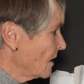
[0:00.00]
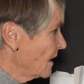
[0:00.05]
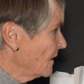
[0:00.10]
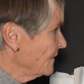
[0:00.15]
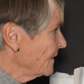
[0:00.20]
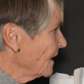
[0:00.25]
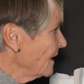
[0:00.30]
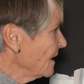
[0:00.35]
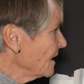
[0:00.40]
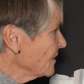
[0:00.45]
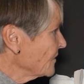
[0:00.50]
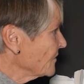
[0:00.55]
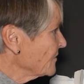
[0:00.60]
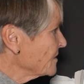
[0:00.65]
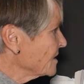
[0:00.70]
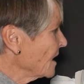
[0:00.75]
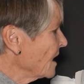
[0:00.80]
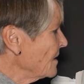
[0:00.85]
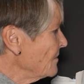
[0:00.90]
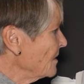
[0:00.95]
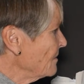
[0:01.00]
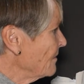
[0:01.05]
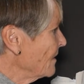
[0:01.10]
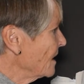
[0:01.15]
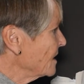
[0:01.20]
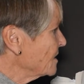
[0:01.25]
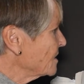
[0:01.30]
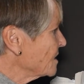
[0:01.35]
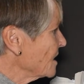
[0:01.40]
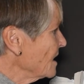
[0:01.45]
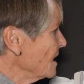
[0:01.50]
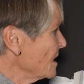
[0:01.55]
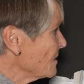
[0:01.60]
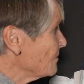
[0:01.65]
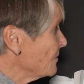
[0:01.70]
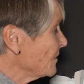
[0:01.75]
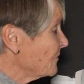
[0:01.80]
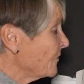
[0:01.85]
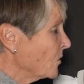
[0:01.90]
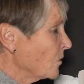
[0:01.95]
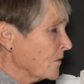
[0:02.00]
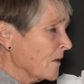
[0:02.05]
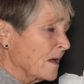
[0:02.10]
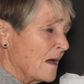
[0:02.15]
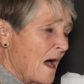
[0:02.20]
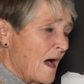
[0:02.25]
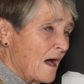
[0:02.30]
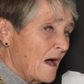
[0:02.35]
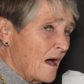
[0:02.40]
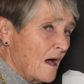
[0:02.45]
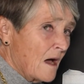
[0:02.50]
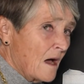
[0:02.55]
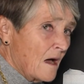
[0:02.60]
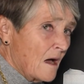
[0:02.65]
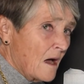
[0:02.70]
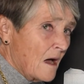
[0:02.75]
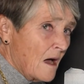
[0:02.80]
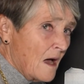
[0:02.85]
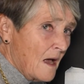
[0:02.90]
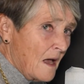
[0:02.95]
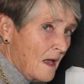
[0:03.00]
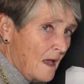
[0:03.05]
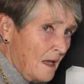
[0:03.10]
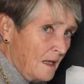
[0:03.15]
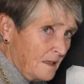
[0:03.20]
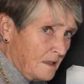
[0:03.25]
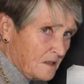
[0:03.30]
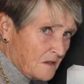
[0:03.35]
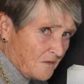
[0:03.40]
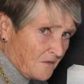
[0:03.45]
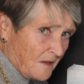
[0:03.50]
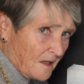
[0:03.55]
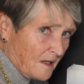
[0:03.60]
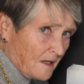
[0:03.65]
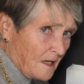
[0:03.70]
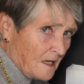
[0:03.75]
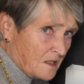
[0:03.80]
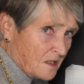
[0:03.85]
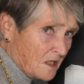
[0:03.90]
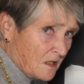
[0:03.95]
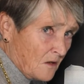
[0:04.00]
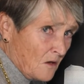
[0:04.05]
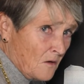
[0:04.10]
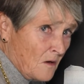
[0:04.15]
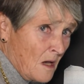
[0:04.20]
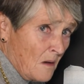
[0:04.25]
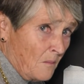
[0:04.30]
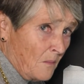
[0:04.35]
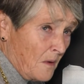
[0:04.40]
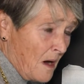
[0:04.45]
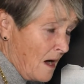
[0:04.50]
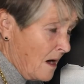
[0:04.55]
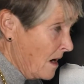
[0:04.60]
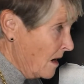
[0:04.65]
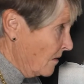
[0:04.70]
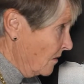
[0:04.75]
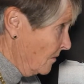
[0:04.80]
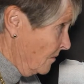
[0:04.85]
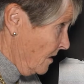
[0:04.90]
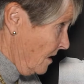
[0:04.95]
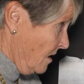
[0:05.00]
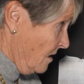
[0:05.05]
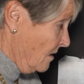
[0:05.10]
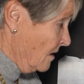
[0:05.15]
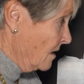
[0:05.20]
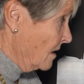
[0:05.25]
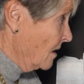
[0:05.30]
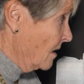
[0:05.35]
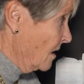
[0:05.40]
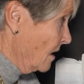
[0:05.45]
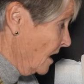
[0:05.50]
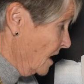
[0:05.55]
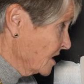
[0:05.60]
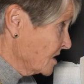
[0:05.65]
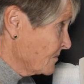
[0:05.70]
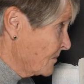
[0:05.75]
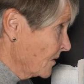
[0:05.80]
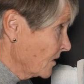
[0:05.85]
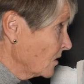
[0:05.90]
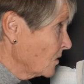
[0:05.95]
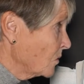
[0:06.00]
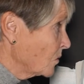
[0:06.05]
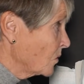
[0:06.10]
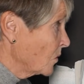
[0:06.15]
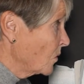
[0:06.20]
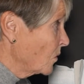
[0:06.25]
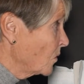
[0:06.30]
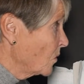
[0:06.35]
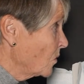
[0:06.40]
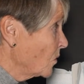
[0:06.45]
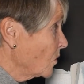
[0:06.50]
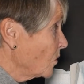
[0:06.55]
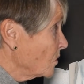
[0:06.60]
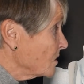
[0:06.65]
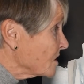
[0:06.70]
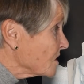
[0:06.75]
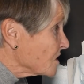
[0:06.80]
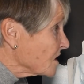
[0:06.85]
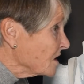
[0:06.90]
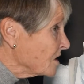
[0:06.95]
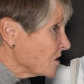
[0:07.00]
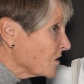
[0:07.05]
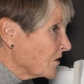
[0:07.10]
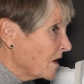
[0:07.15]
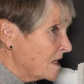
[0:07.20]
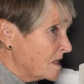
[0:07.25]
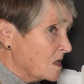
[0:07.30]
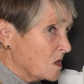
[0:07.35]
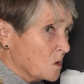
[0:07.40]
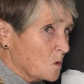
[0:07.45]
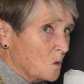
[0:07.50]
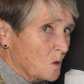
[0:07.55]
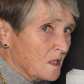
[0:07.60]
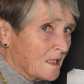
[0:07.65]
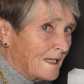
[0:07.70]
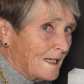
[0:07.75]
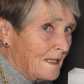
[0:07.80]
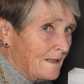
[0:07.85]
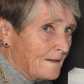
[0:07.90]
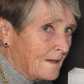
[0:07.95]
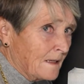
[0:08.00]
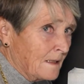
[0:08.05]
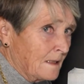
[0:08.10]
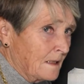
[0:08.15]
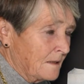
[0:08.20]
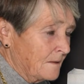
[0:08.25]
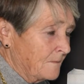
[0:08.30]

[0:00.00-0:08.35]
and the length of time it might take before the end of the glacier uh, uh, iceberg disintegrated altogether?